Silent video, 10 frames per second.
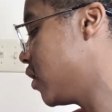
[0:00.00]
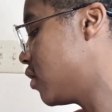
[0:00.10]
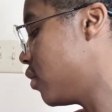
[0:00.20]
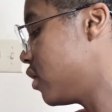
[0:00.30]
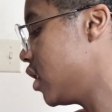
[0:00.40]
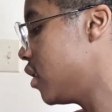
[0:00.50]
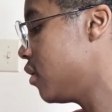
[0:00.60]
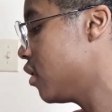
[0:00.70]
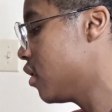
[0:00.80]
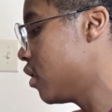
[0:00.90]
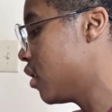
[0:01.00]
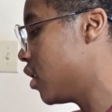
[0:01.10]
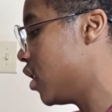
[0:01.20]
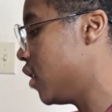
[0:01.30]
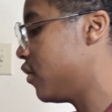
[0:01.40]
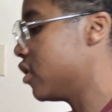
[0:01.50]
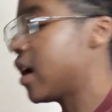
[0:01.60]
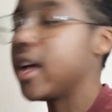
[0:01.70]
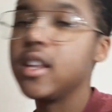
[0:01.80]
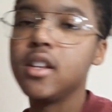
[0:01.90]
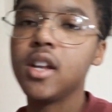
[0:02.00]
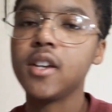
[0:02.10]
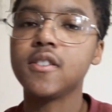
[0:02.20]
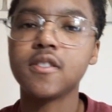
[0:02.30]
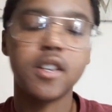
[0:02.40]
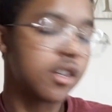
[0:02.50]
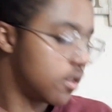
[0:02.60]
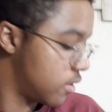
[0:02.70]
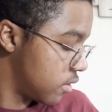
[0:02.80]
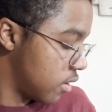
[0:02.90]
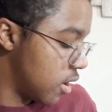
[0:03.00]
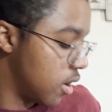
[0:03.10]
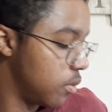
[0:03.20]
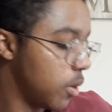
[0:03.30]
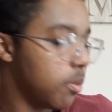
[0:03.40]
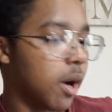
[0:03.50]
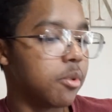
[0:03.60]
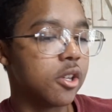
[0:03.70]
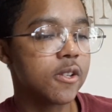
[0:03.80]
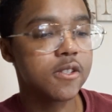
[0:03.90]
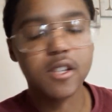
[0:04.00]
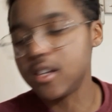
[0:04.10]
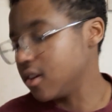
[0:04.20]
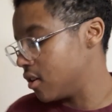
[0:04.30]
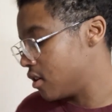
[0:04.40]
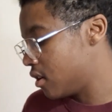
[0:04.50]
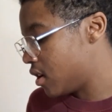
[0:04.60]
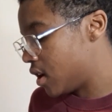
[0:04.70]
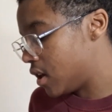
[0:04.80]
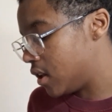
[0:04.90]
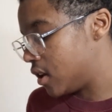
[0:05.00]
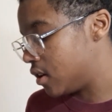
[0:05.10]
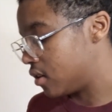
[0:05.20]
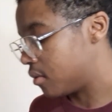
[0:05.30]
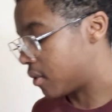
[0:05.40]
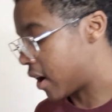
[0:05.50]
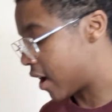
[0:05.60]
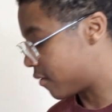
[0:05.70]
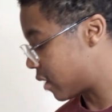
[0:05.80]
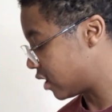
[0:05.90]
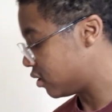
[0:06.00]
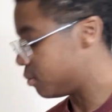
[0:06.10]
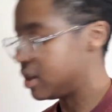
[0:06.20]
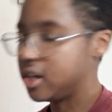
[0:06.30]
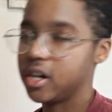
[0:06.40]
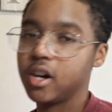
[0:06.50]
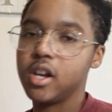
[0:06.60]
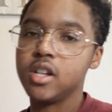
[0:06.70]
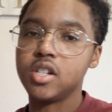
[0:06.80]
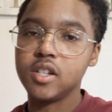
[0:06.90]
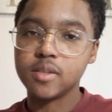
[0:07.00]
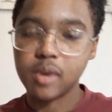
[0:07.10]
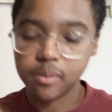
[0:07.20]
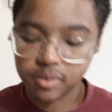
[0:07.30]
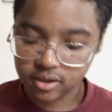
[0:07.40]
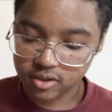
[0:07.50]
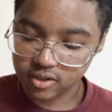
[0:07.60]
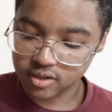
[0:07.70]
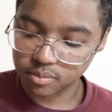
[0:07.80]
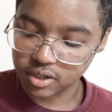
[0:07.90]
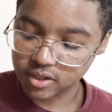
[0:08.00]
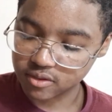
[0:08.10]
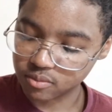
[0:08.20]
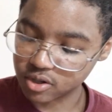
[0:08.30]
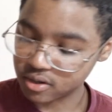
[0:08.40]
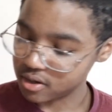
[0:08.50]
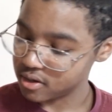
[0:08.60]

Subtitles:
clothing in if you're not in a nice, like, well-populated city. And then I have my Lumi here, and she's the biggest one,